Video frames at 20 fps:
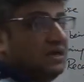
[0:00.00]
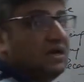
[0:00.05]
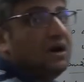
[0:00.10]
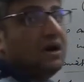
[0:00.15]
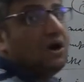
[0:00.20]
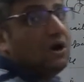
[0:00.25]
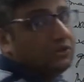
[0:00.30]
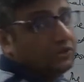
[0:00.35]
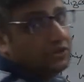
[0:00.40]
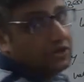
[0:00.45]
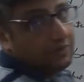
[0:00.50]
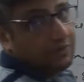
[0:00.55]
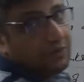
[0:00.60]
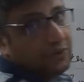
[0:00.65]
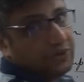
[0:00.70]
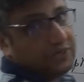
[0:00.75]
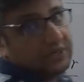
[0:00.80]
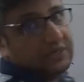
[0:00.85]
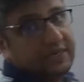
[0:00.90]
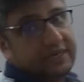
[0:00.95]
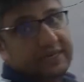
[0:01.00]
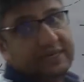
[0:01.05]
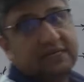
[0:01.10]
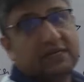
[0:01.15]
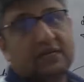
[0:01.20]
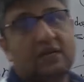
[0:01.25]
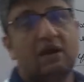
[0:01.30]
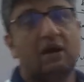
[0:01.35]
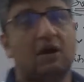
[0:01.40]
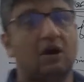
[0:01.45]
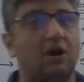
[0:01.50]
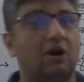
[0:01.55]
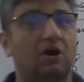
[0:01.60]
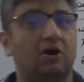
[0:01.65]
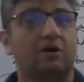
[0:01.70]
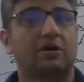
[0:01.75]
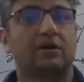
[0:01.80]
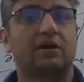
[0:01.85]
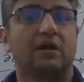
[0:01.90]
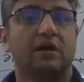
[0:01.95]
on the reporting date
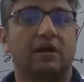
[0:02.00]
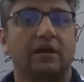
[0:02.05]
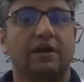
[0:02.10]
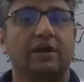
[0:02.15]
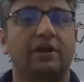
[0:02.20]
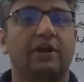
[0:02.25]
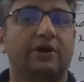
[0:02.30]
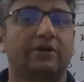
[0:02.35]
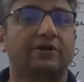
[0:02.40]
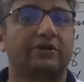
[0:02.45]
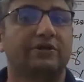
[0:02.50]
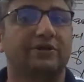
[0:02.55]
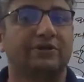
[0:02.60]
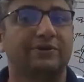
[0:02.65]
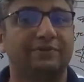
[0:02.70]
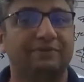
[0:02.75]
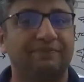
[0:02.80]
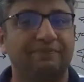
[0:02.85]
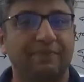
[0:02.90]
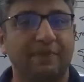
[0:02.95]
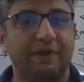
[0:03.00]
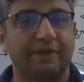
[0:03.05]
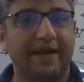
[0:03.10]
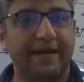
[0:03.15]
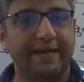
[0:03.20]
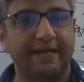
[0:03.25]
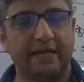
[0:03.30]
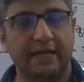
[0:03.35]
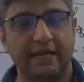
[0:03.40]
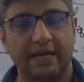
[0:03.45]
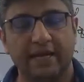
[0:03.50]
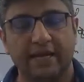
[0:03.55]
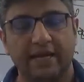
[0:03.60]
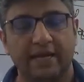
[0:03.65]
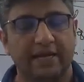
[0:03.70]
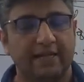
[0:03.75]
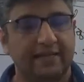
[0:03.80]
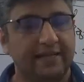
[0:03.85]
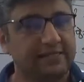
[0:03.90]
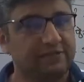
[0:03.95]
or not, right?
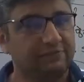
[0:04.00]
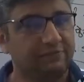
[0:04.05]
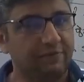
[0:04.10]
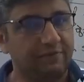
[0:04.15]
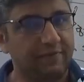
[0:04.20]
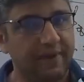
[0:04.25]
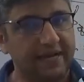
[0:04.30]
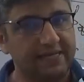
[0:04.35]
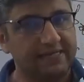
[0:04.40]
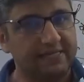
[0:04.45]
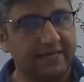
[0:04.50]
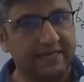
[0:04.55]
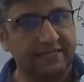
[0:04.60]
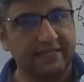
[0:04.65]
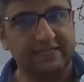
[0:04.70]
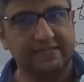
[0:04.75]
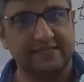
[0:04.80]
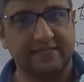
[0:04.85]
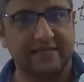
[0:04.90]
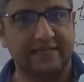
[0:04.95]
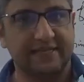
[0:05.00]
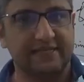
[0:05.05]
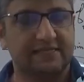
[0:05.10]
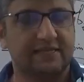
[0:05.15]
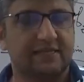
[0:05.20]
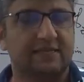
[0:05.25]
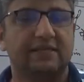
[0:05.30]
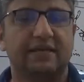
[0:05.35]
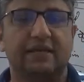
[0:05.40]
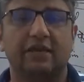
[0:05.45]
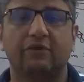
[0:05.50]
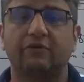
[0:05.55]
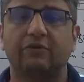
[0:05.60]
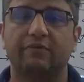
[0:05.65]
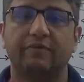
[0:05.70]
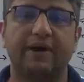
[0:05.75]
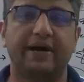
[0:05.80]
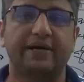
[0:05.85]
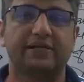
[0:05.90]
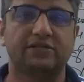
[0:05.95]
That's it from my side in this case. Thank you very
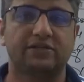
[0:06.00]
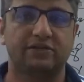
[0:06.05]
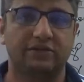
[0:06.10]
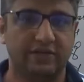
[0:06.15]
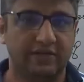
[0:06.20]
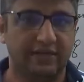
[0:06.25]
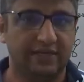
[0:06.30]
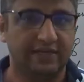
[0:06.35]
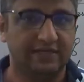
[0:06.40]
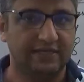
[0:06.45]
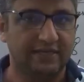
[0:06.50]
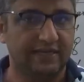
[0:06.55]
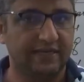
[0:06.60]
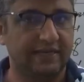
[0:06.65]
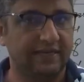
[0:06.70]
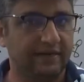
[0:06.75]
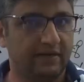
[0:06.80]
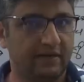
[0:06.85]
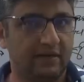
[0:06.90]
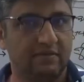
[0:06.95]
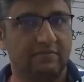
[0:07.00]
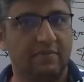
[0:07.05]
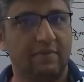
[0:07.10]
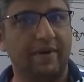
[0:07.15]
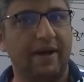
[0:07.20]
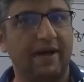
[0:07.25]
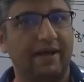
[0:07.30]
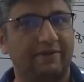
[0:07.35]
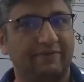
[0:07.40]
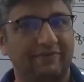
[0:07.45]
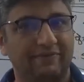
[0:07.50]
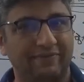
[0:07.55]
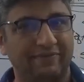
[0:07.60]
much. Good day. Take care. Bye-bye.